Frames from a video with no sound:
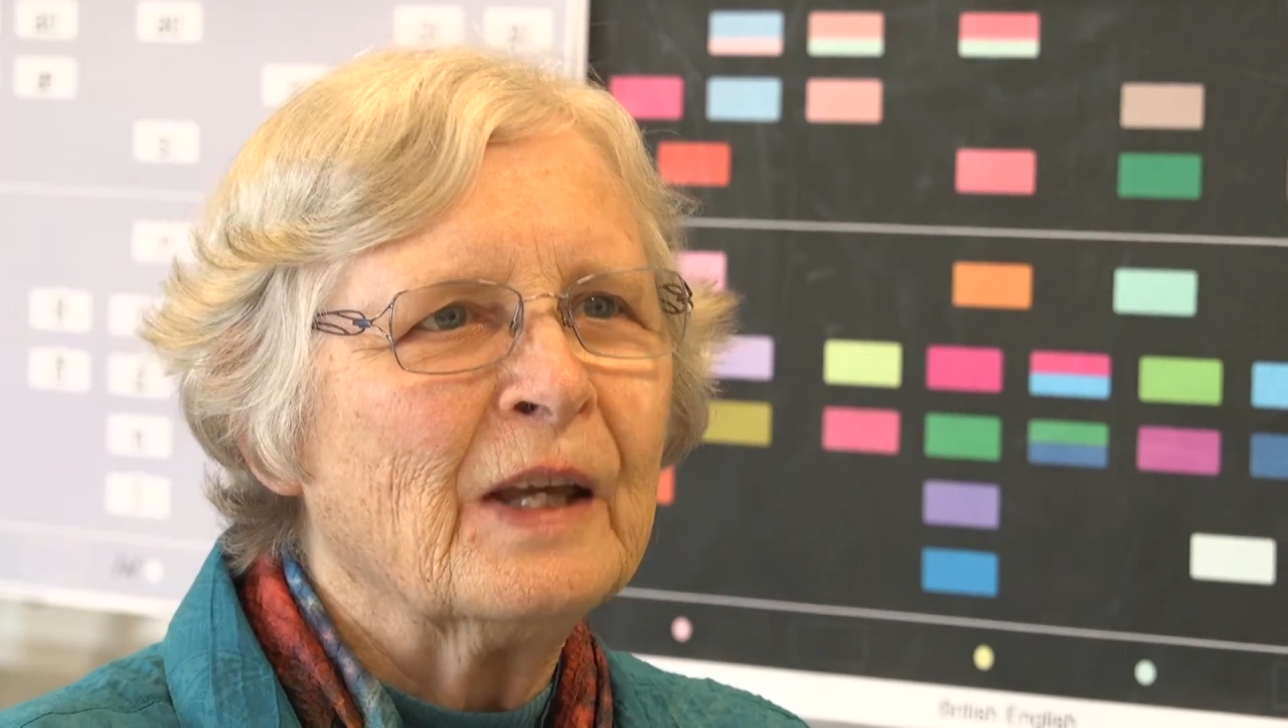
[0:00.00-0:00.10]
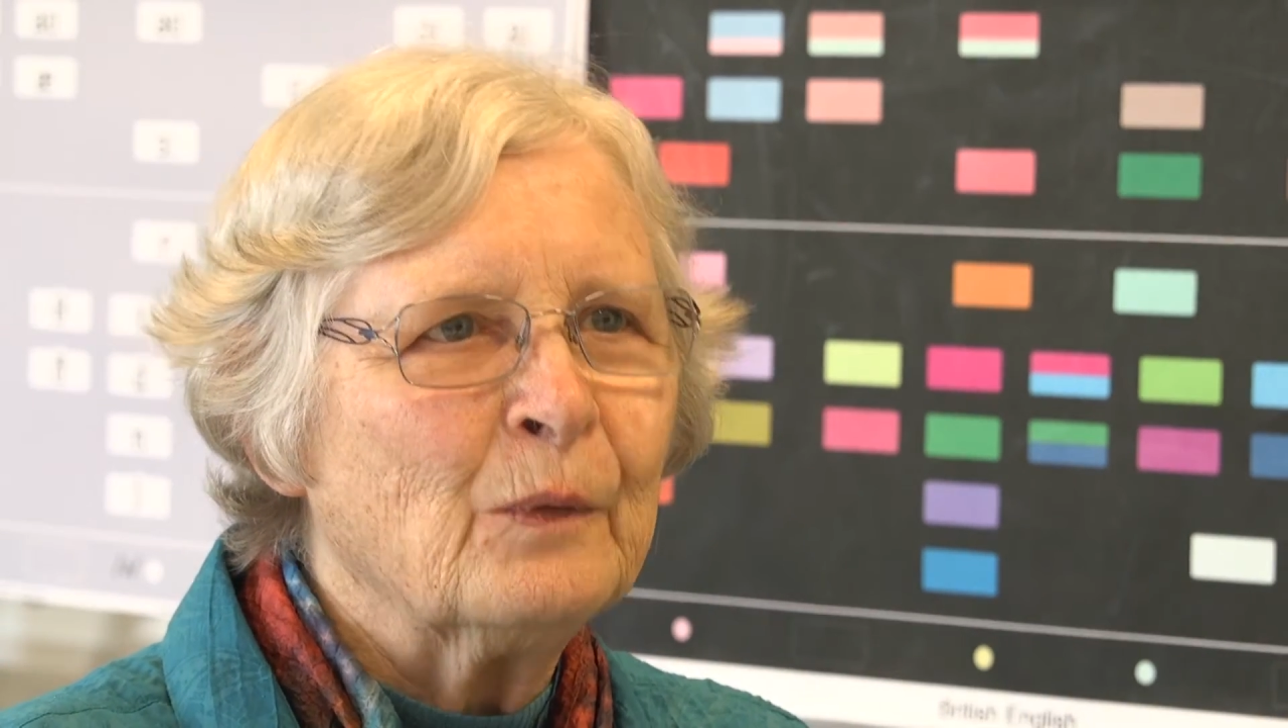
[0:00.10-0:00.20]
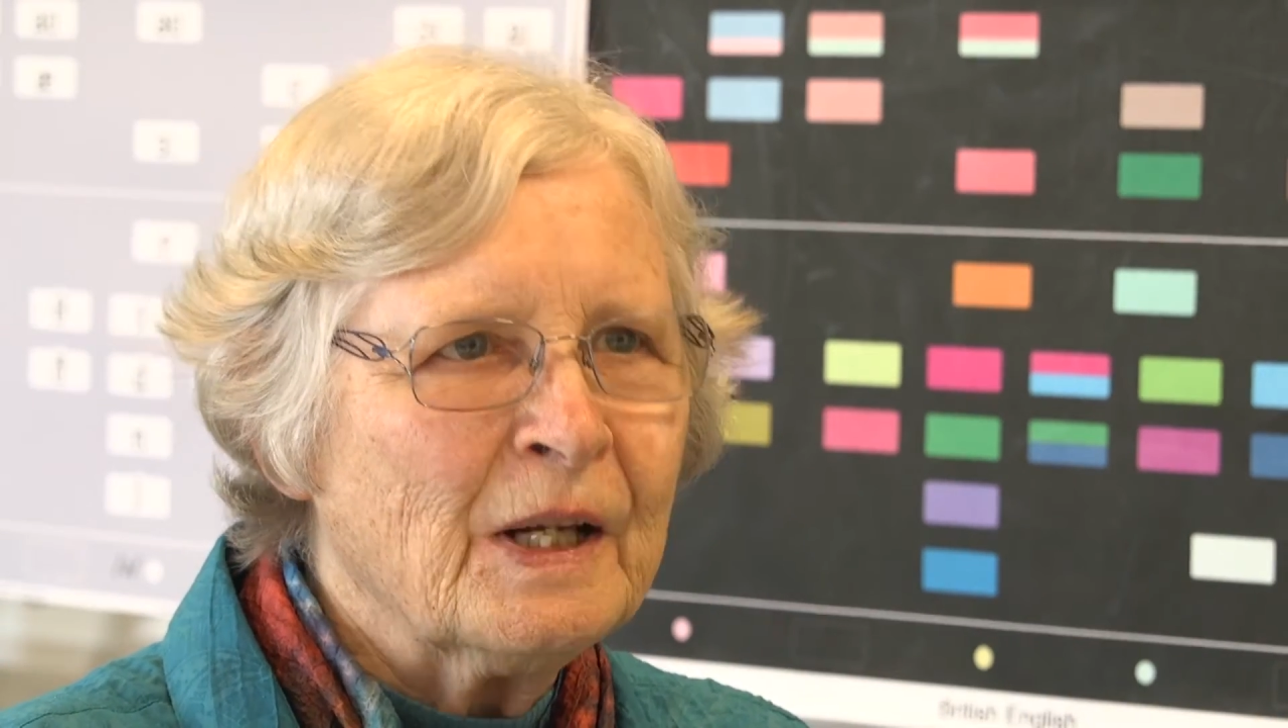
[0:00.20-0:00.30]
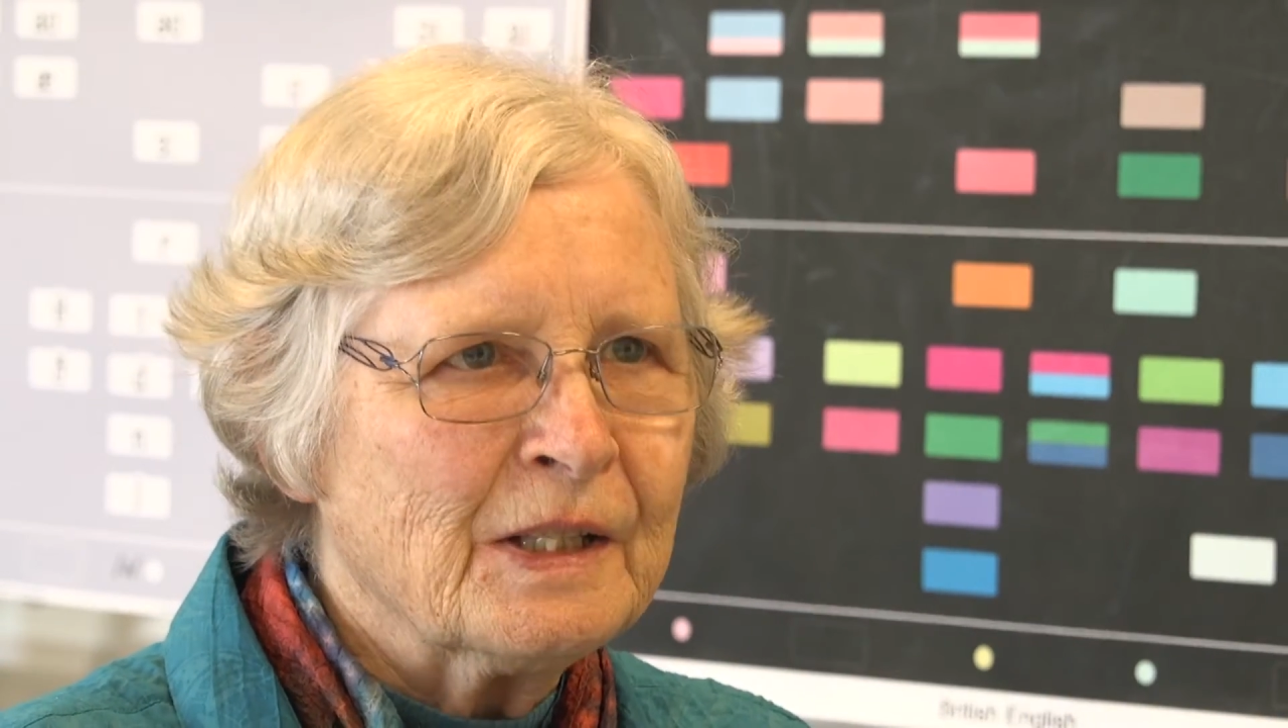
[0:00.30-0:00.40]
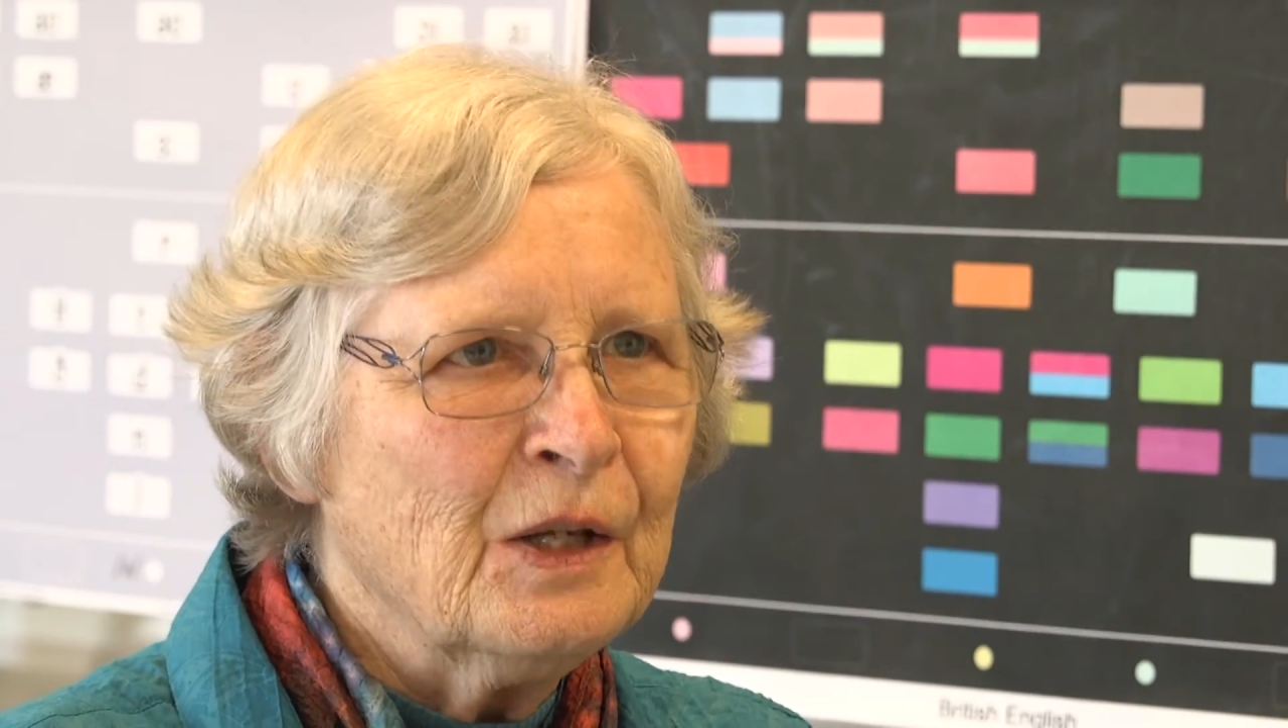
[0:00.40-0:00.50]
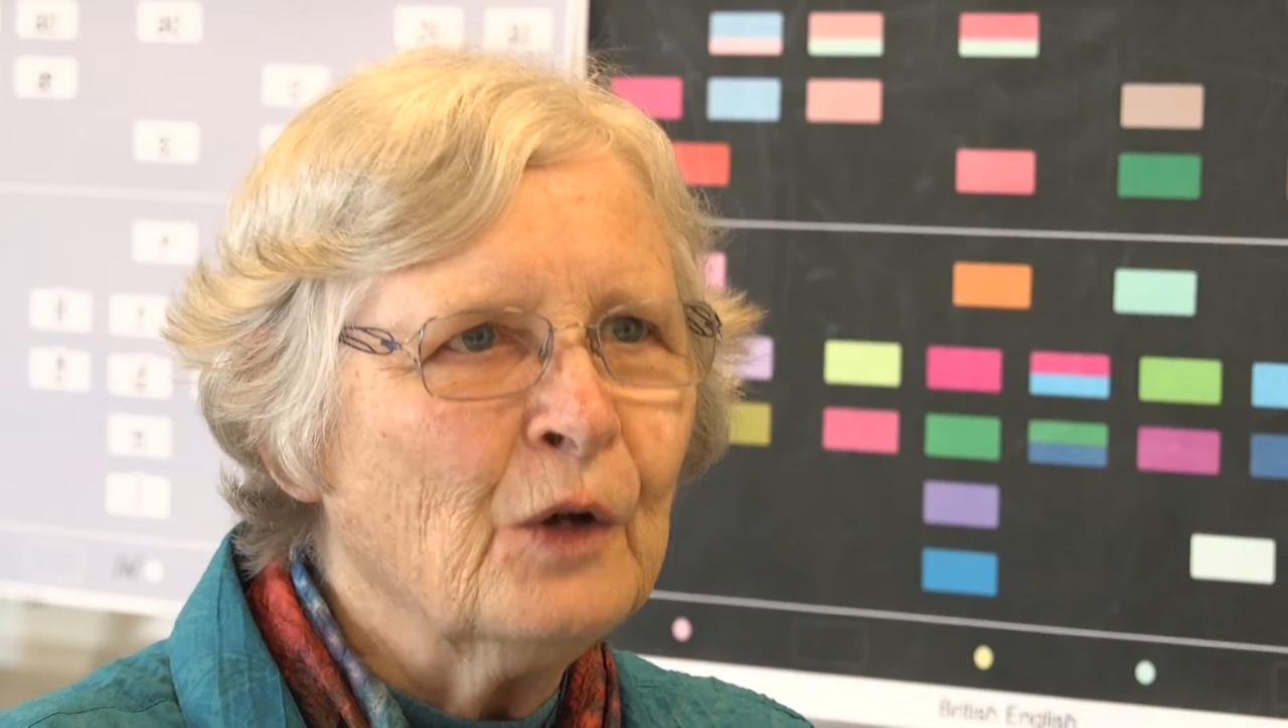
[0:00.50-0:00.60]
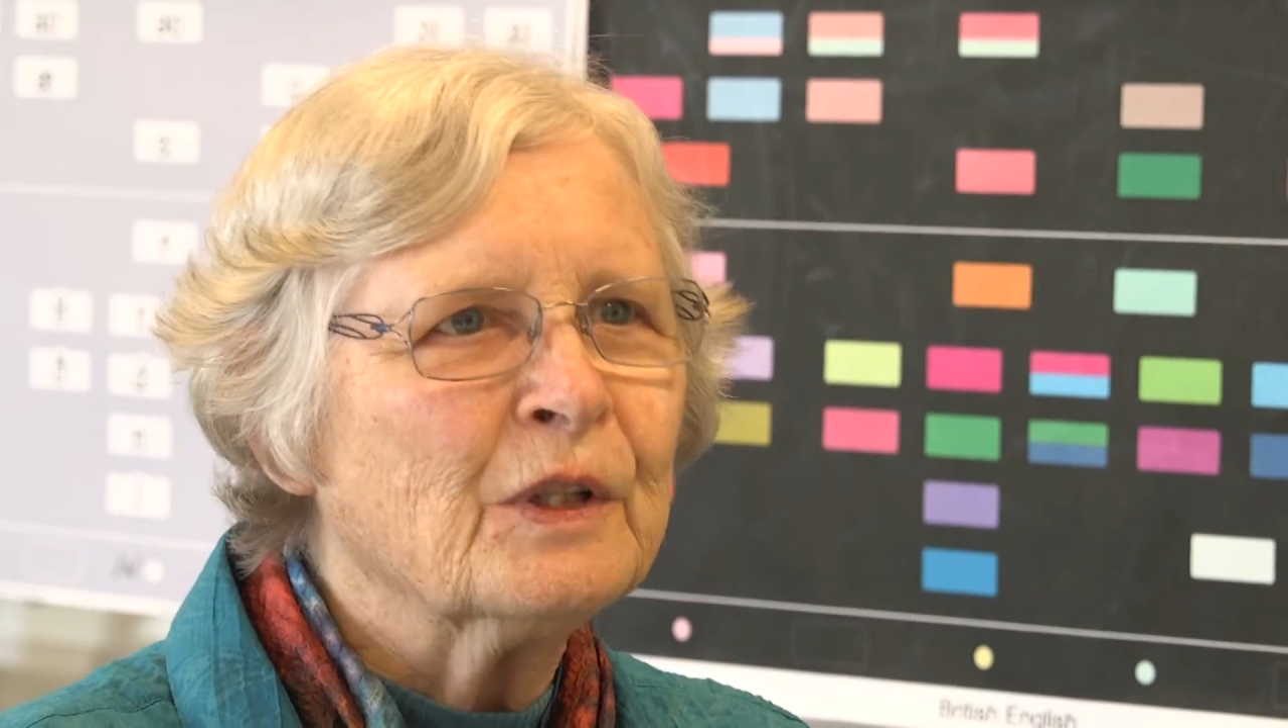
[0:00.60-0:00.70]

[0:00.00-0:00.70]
they waste no